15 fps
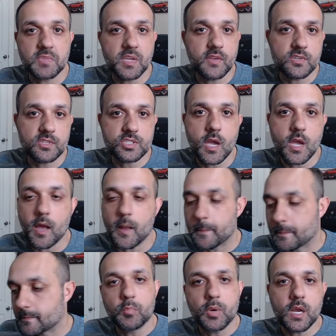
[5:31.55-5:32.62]
Give it a shot.
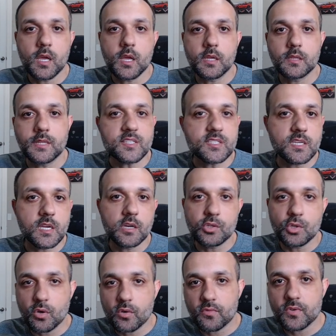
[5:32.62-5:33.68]
But that's going to
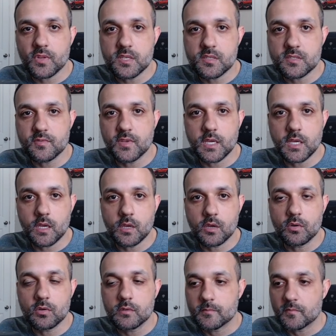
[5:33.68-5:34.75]
do it for this
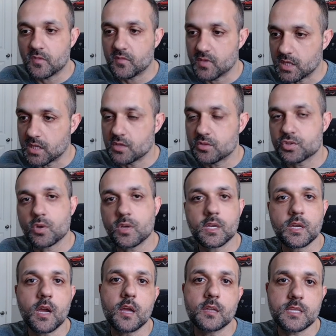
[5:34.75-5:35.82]
video. If you did enjoy the
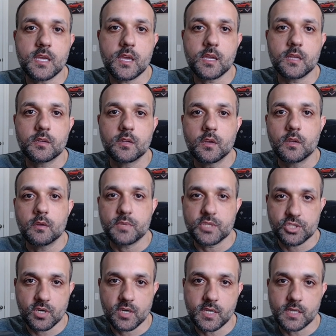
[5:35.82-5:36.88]
content, be
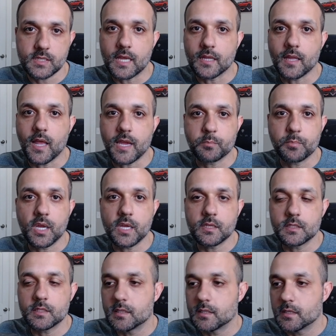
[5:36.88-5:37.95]
sure to hit that like
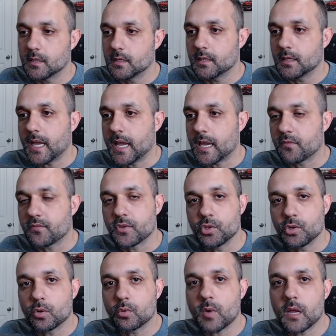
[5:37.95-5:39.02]
button. And if you're
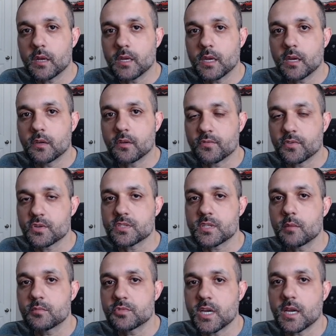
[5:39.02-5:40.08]
new around here, your first
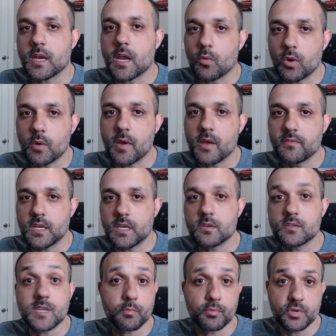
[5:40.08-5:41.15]
time checking out one of my
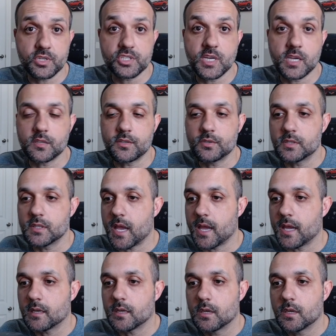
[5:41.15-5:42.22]
videos, I appreciate you doing
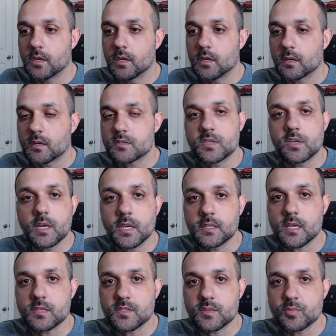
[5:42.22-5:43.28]
that. Consider hitting
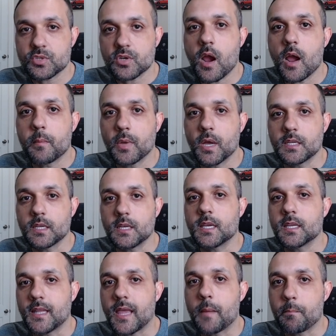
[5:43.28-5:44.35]
that subscribe button and
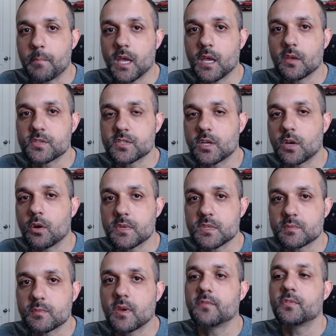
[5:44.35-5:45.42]
hitting that bell so you don't
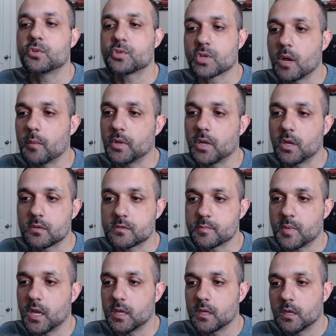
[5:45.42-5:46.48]
miss my future uploads.
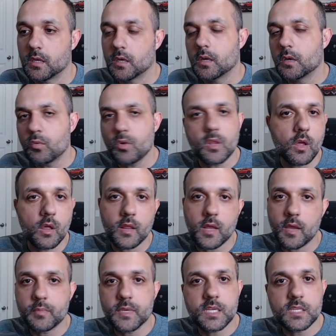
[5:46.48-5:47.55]
But with all
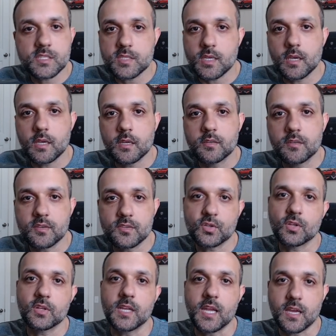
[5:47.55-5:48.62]
that being said,
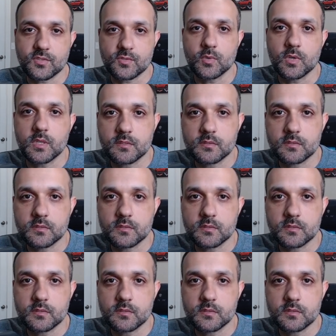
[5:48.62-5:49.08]
until the next one.